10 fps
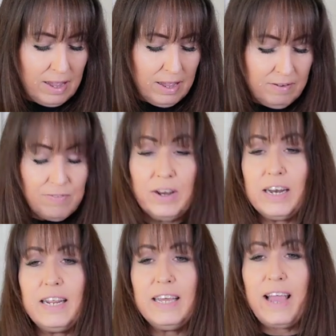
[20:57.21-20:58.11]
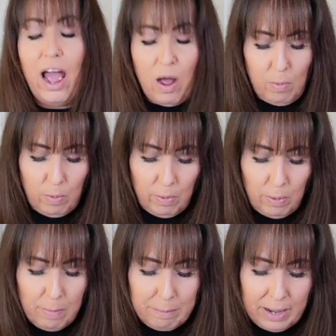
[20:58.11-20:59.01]
Infinity
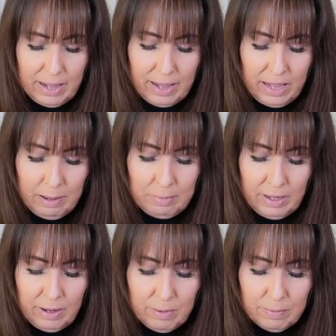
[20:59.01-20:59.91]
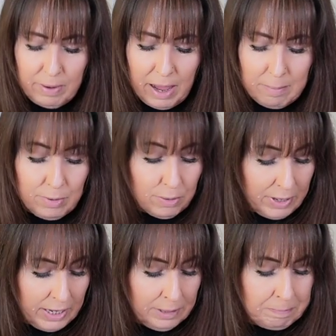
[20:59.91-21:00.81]
Cowl by Amy
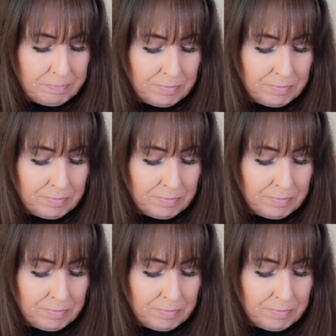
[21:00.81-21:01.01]
Ramnarine.